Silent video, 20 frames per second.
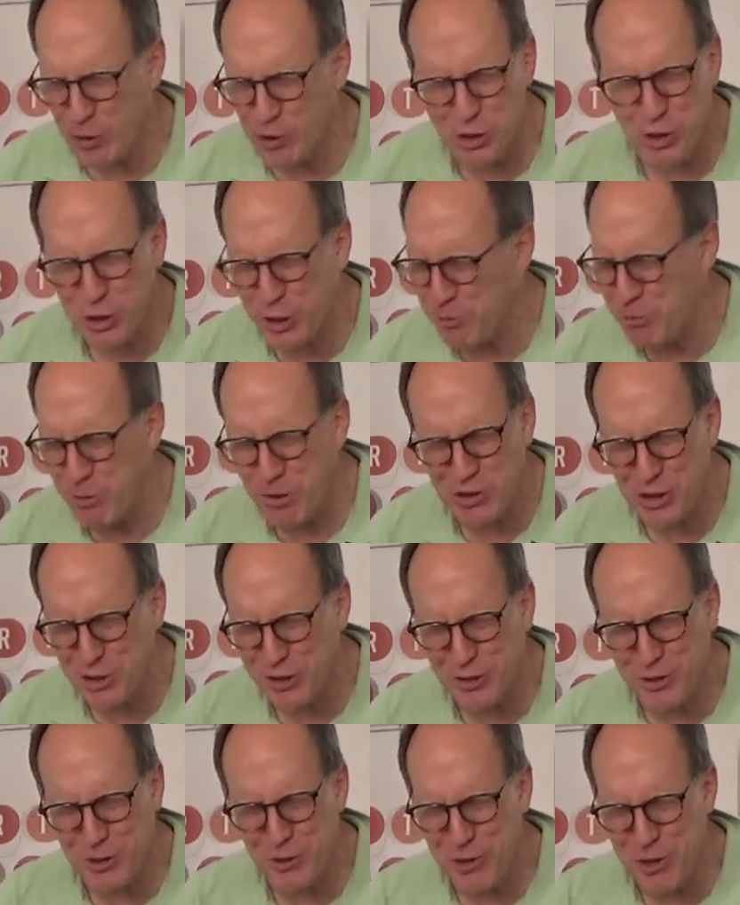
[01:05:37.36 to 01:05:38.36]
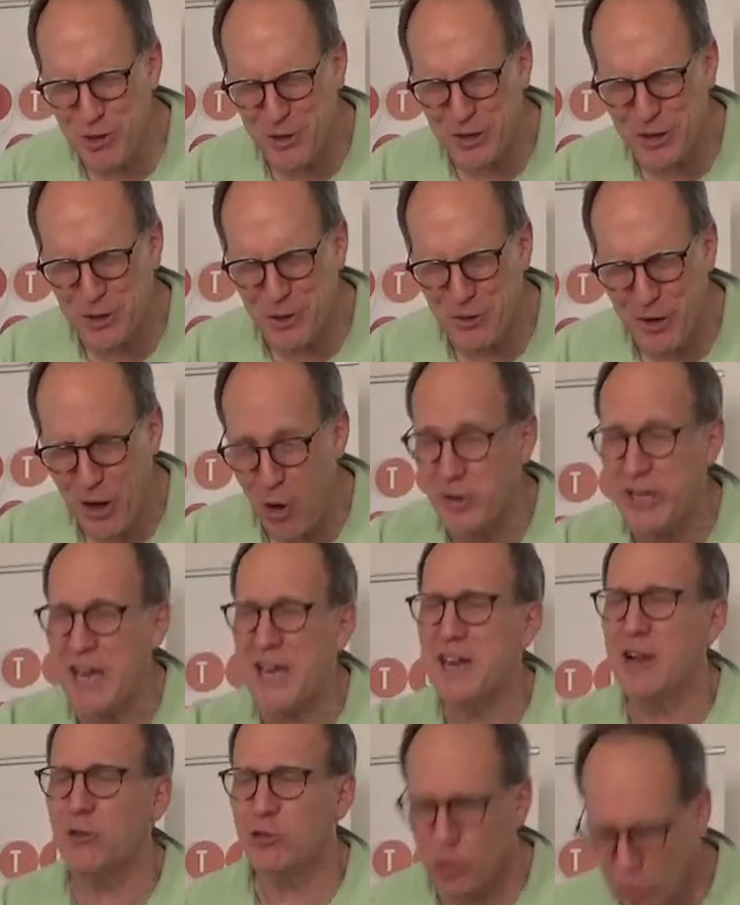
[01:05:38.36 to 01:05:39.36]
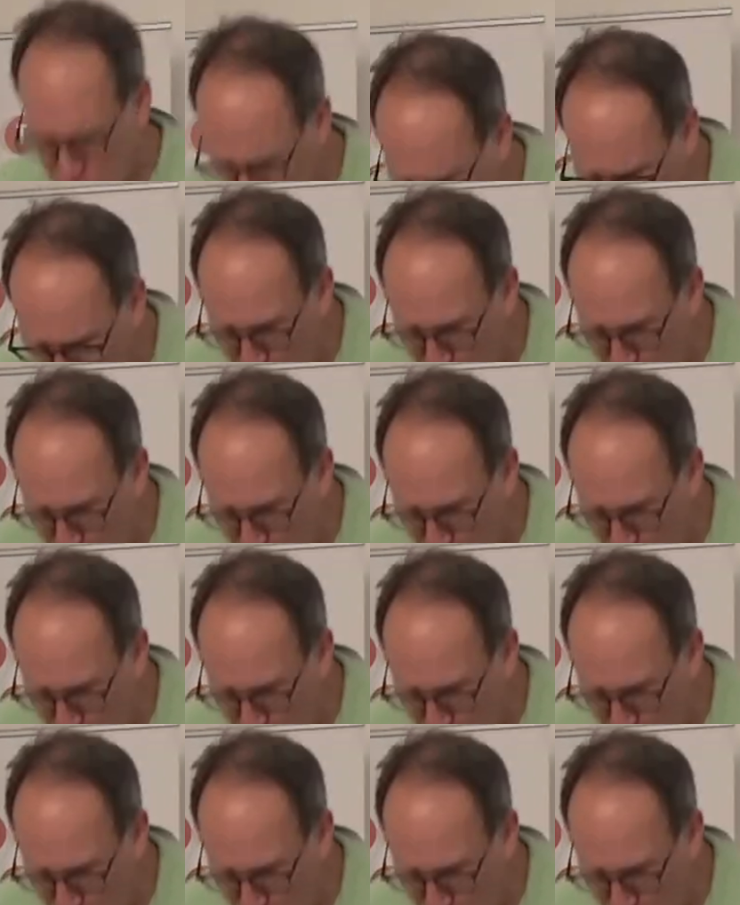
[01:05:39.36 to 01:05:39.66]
it, okay, now do two